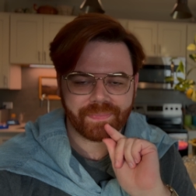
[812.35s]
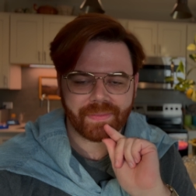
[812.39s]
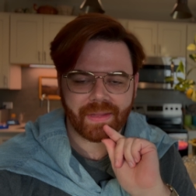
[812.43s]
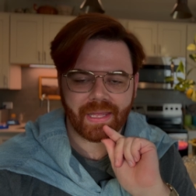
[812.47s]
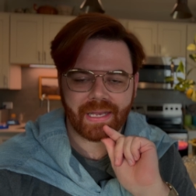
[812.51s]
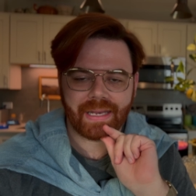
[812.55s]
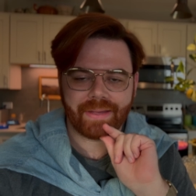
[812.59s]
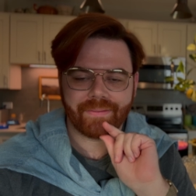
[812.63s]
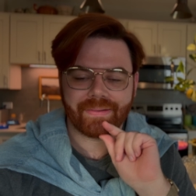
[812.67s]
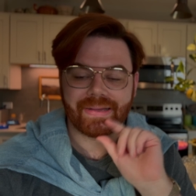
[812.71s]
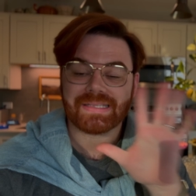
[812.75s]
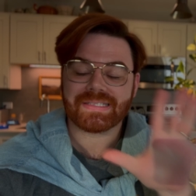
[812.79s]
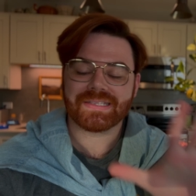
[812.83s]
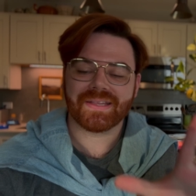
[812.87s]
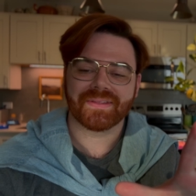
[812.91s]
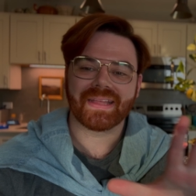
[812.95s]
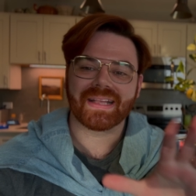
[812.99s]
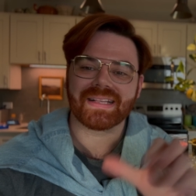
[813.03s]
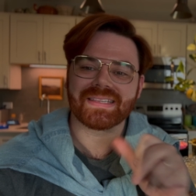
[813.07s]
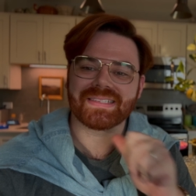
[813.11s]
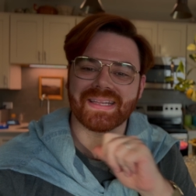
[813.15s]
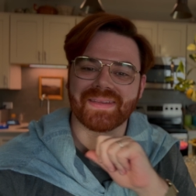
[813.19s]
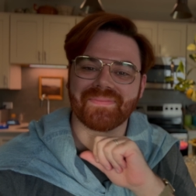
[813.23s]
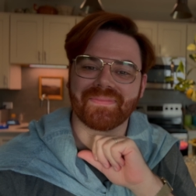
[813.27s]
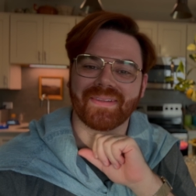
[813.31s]
Anyway, until
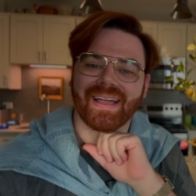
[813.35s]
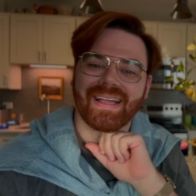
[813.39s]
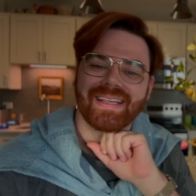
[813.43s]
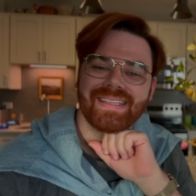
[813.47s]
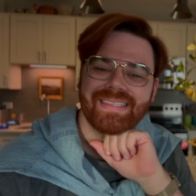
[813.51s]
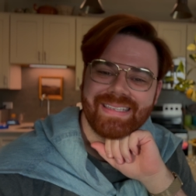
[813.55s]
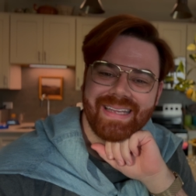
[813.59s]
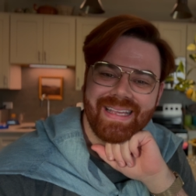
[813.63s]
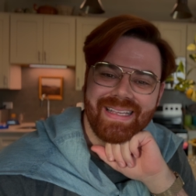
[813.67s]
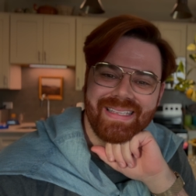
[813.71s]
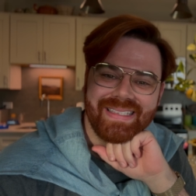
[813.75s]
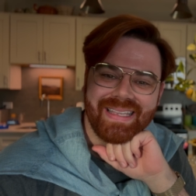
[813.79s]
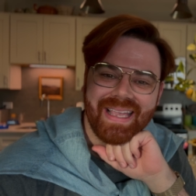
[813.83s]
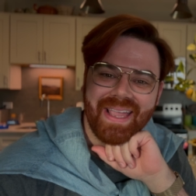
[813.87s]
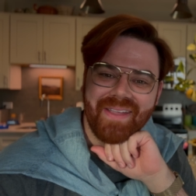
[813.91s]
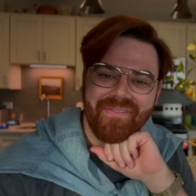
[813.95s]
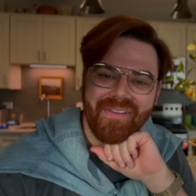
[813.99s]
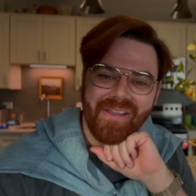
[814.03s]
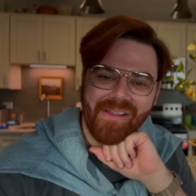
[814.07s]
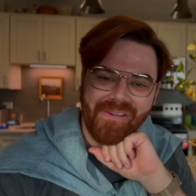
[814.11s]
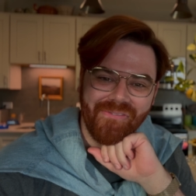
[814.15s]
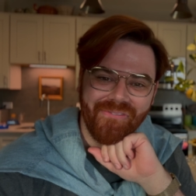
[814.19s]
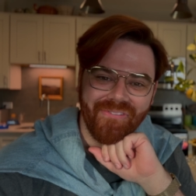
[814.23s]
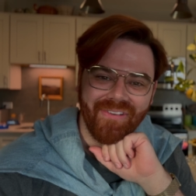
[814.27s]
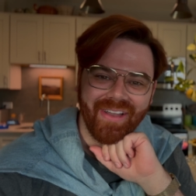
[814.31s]
next time, guys, stay safe,
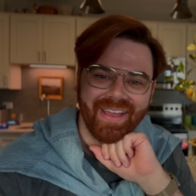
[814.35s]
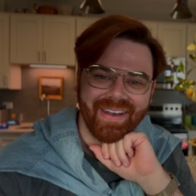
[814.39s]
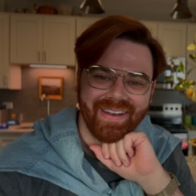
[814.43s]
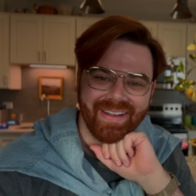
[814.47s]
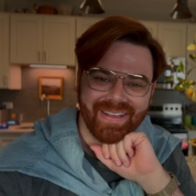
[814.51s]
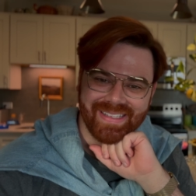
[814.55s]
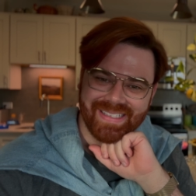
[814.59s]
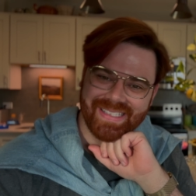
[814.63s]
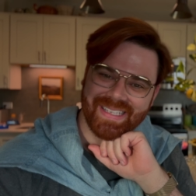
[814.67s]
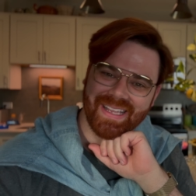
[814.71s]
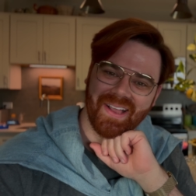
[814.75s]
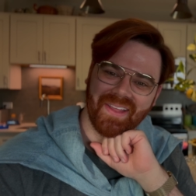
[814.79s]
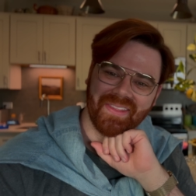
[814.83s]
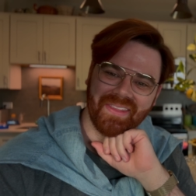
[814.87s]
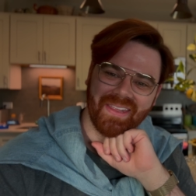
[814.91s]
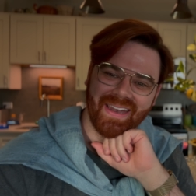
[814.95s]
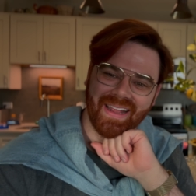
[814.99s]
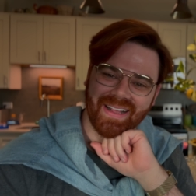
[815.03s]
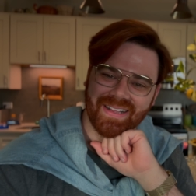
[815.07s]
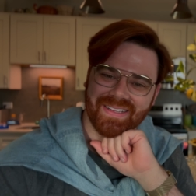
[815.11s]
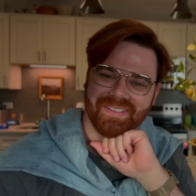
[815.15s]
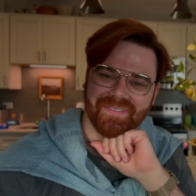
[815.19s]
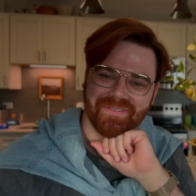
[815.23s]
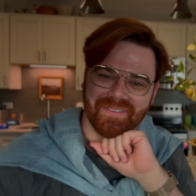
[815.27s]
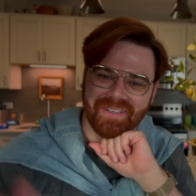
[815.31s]
have fun. I'll see you on the
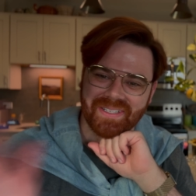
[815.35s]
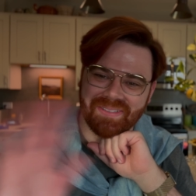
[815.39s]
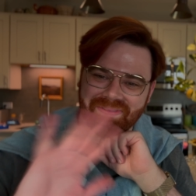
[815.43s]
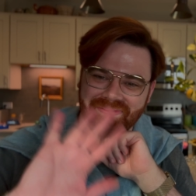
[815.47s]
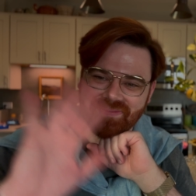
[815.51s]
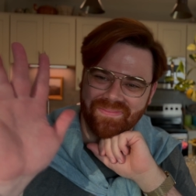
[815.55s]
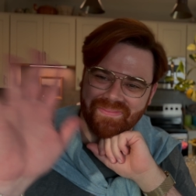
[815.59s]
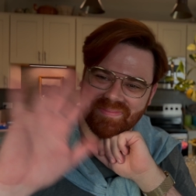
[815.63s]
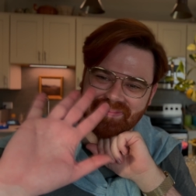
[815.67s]
next one.